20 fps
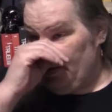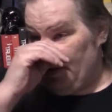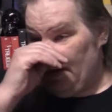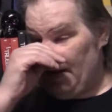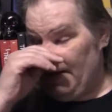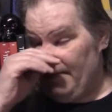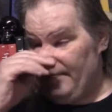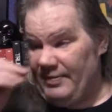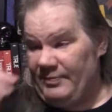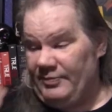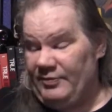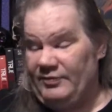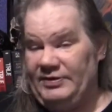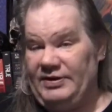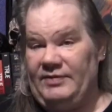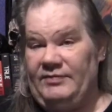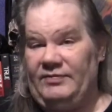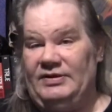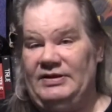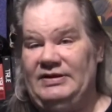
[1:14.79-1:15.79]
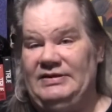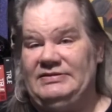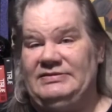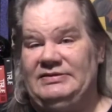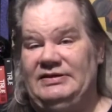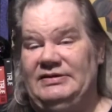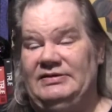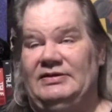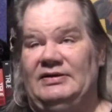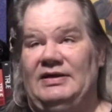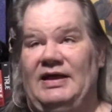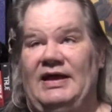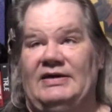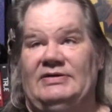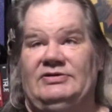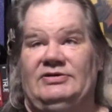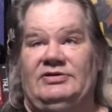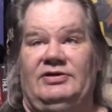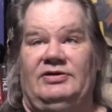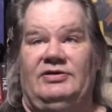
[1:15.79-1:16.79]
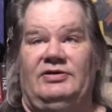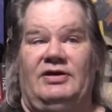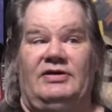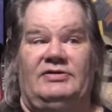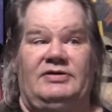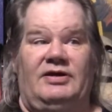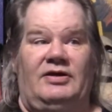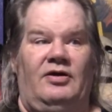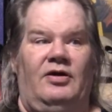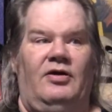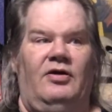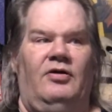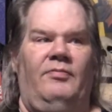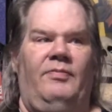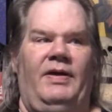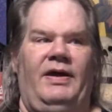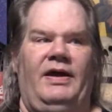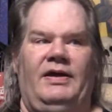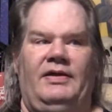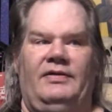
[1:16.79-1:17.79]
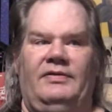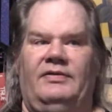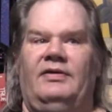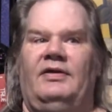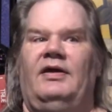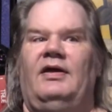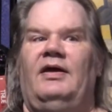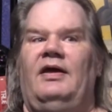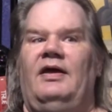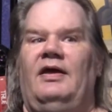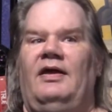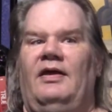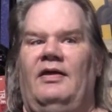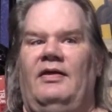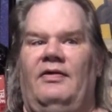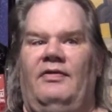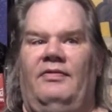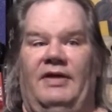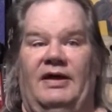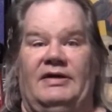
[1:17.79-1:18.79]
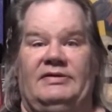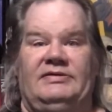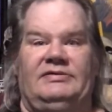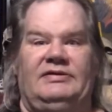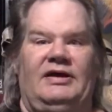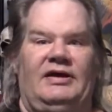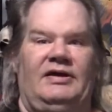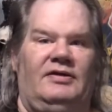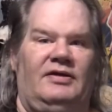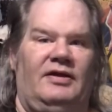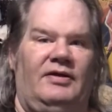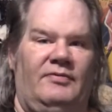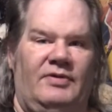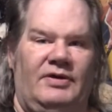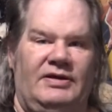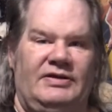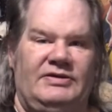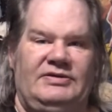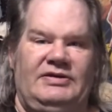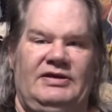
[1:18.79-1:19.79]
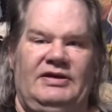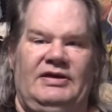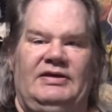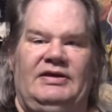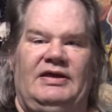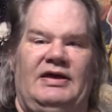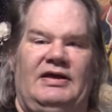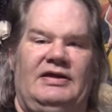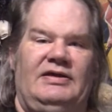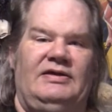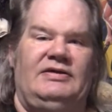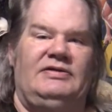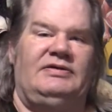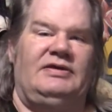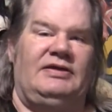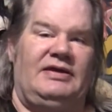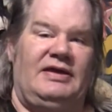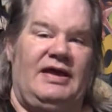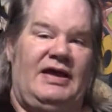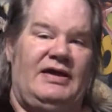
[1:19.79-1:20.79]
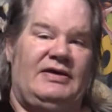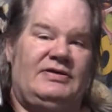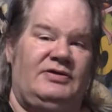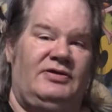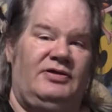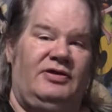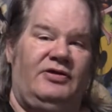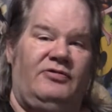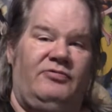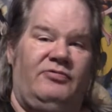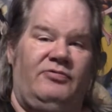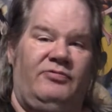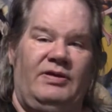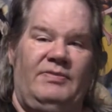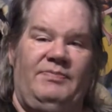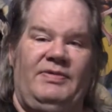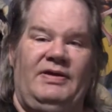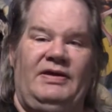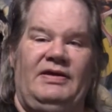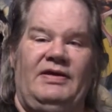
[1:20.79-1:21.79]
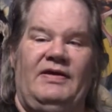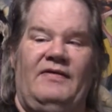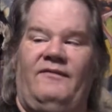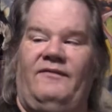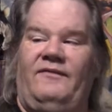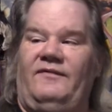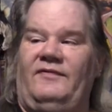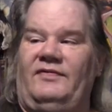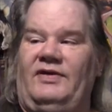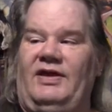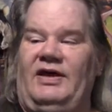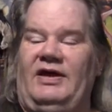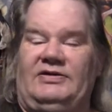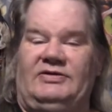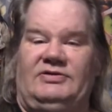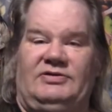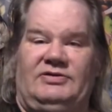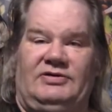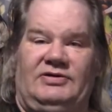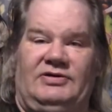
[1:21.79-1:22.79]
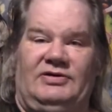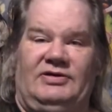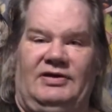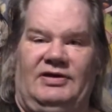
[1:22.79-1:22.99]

I remember when they released it last year, I was like, oh man, that's the title I want to see, and that is The Castle of Creeping Flesh.